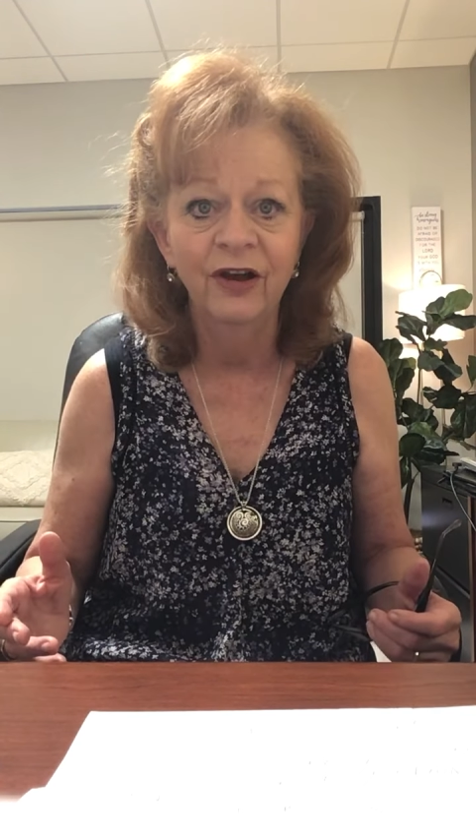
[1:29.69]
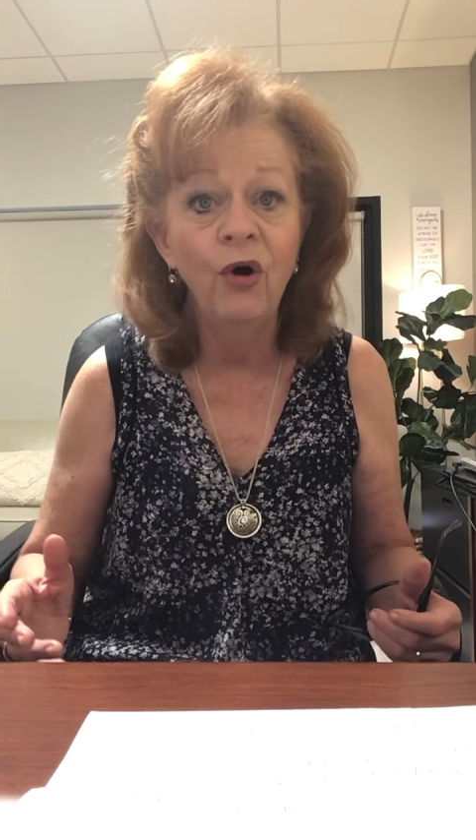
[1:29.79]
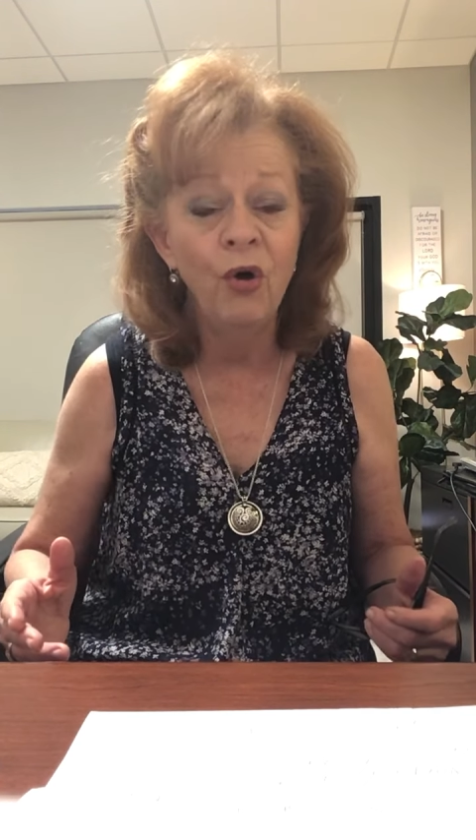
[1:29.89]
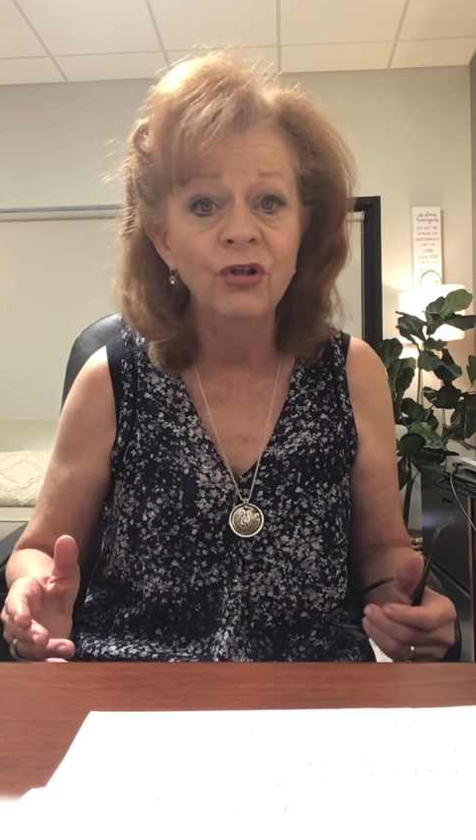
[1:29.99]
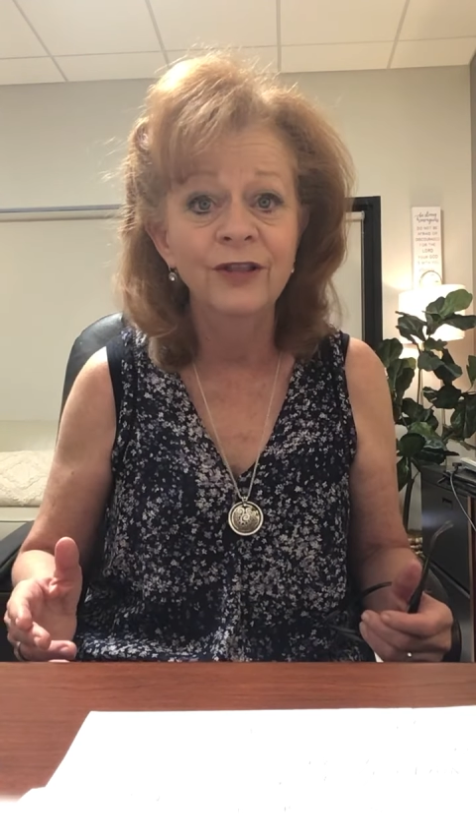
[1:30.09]

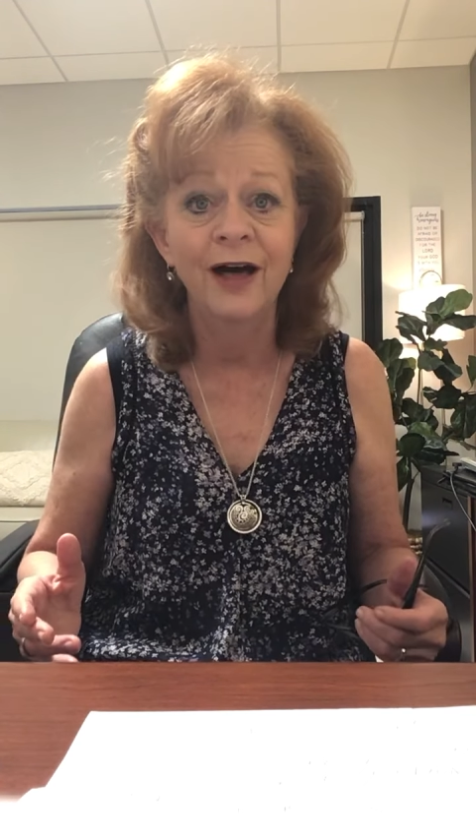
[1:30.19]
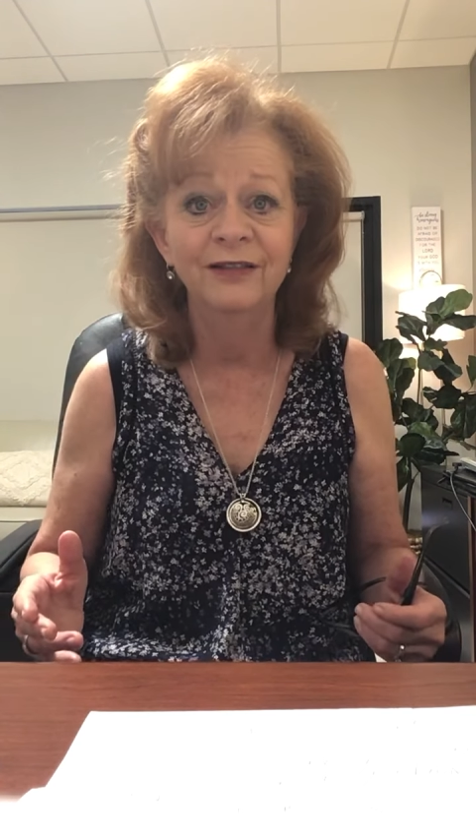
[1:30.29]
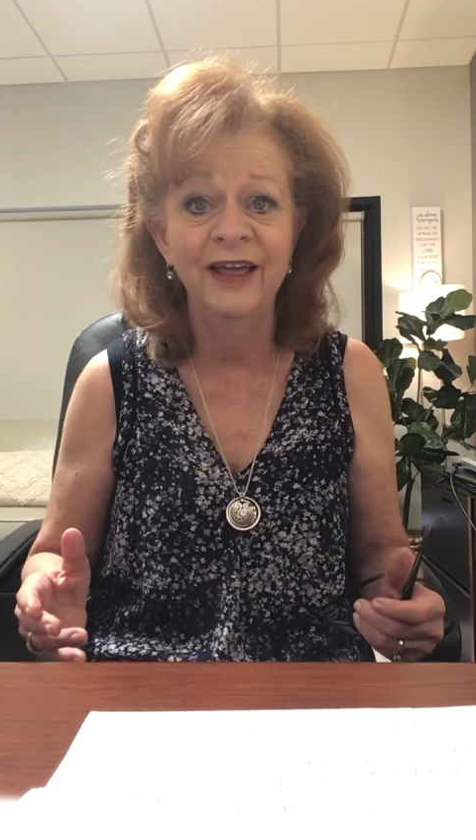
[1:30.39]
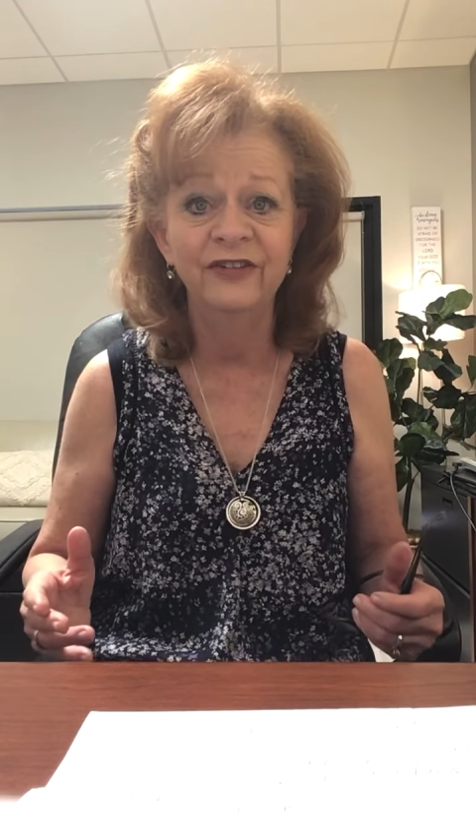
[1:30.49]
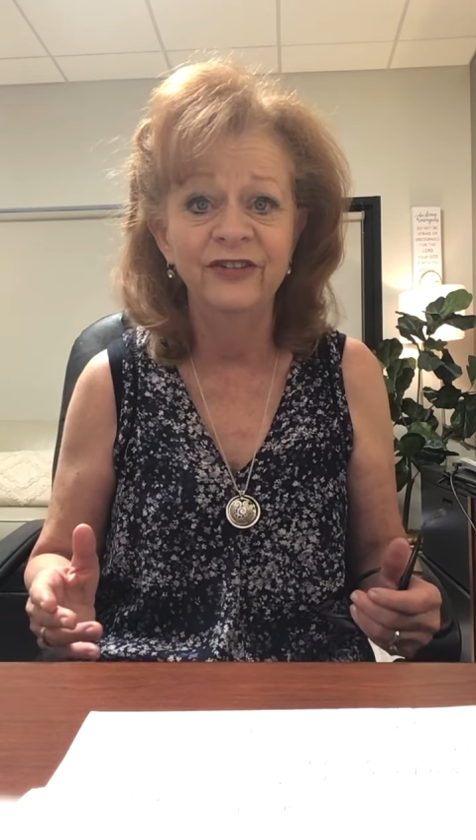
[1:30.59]
a whole
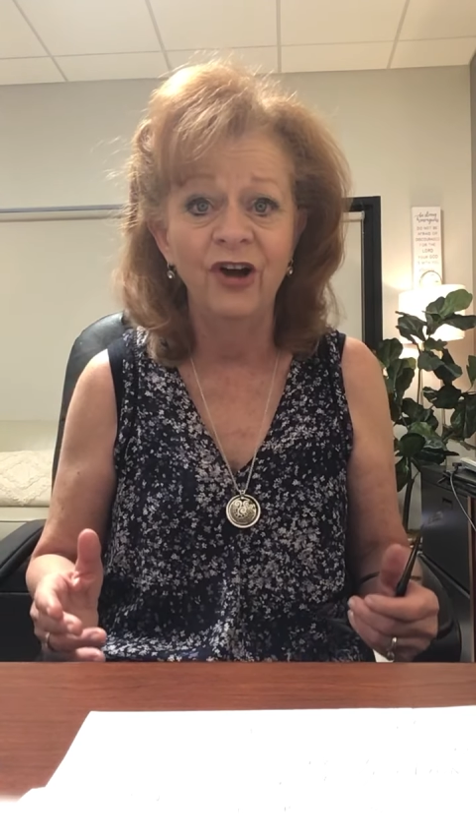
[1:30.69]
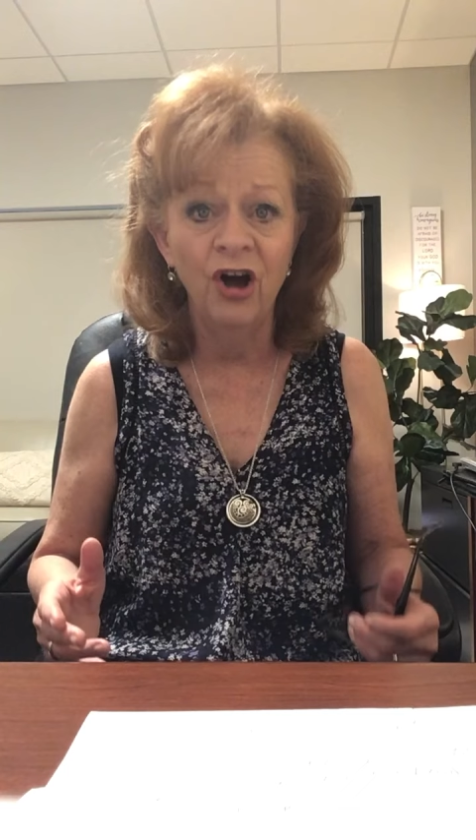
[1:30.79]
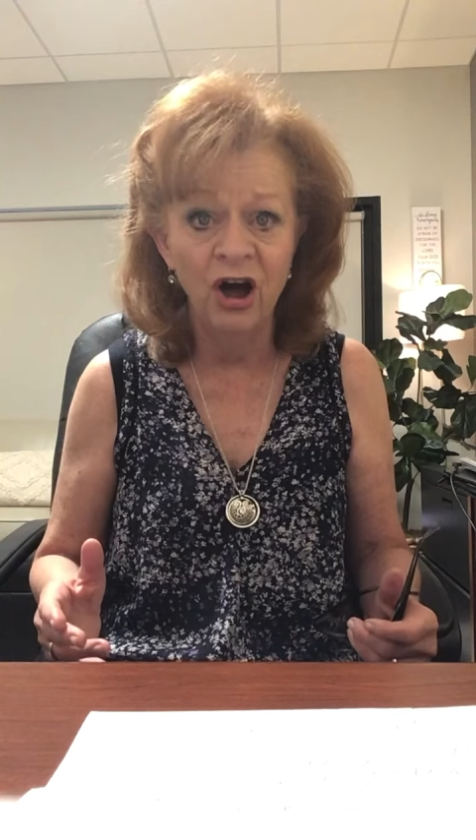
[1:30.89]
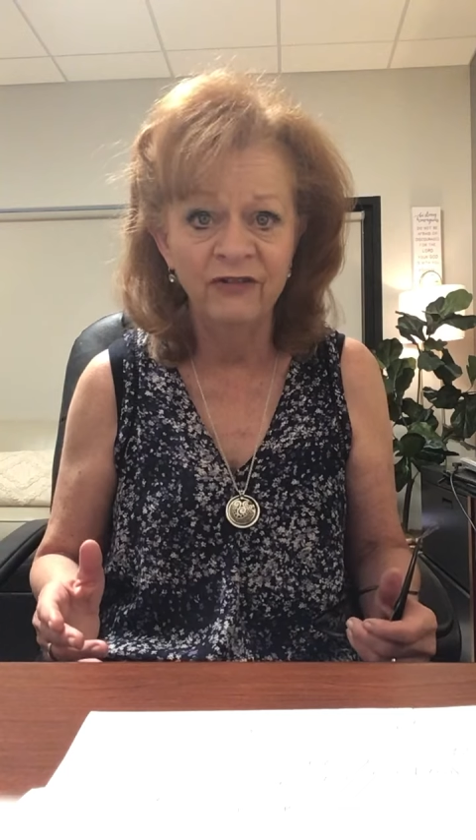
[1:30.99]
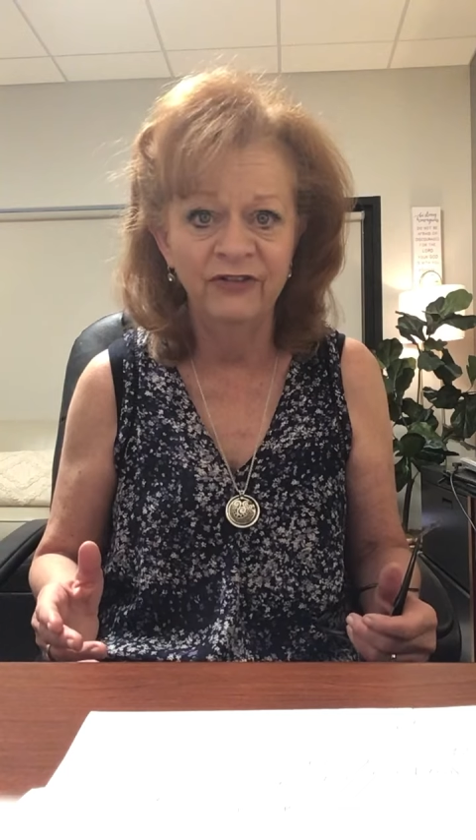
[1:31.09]
lot less
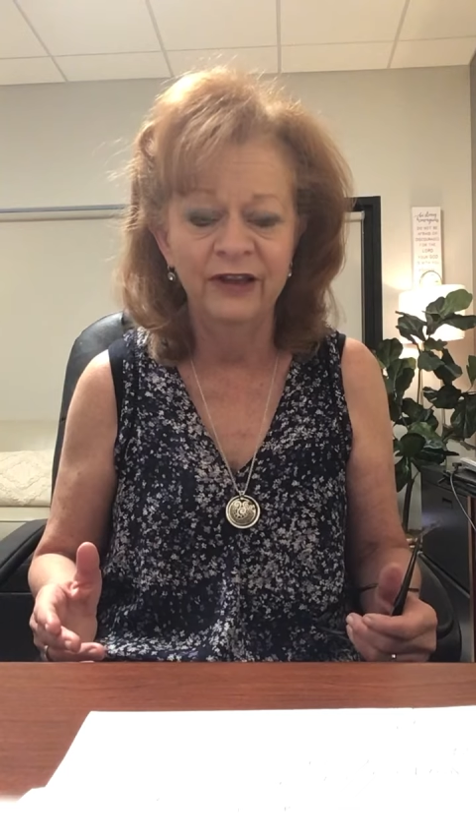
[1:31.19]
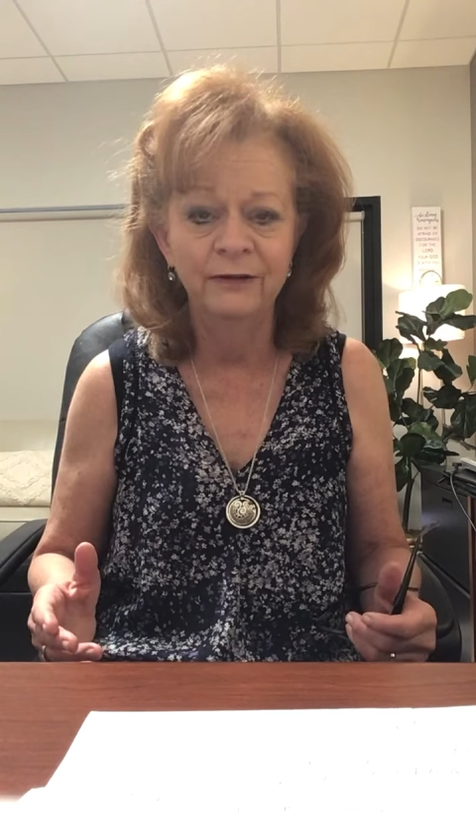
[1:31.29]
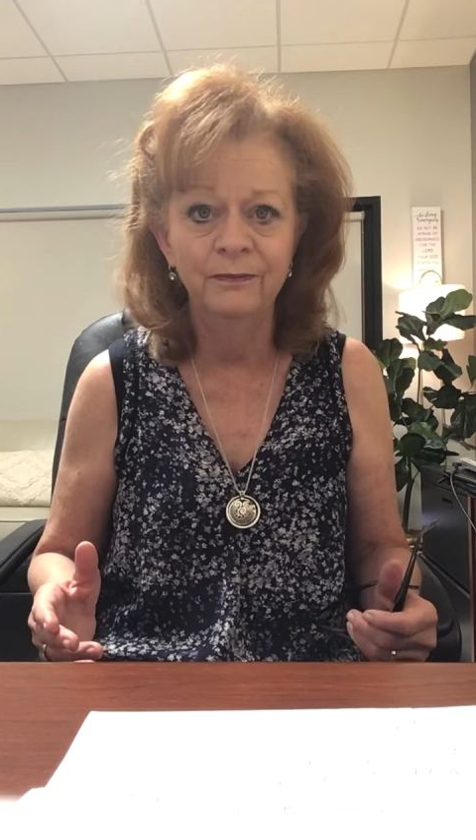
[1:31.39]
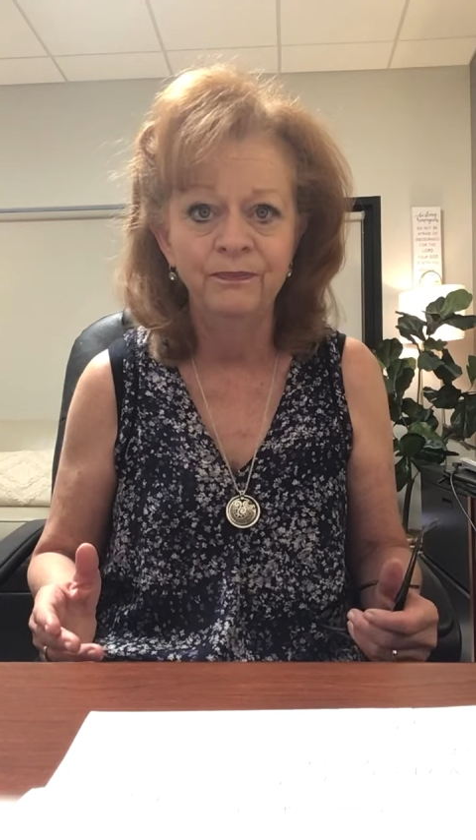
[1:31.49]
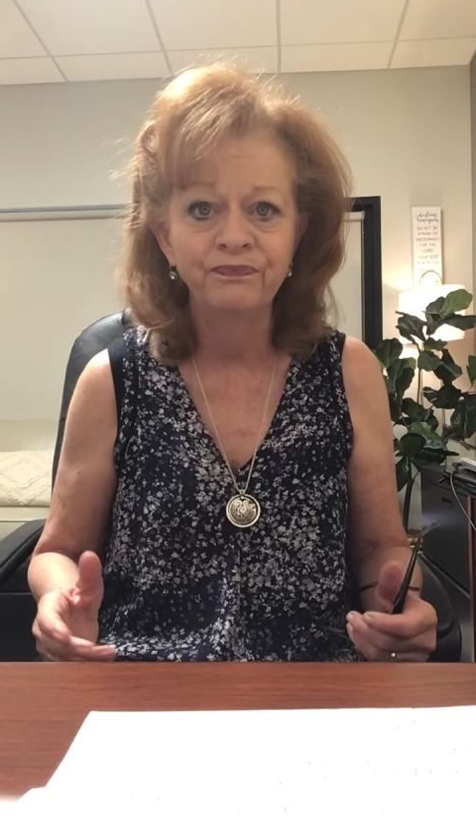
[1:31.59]

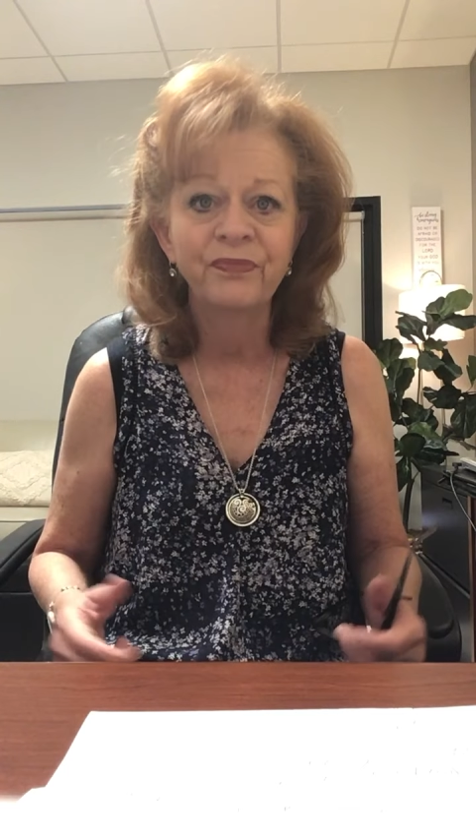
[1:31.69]
often.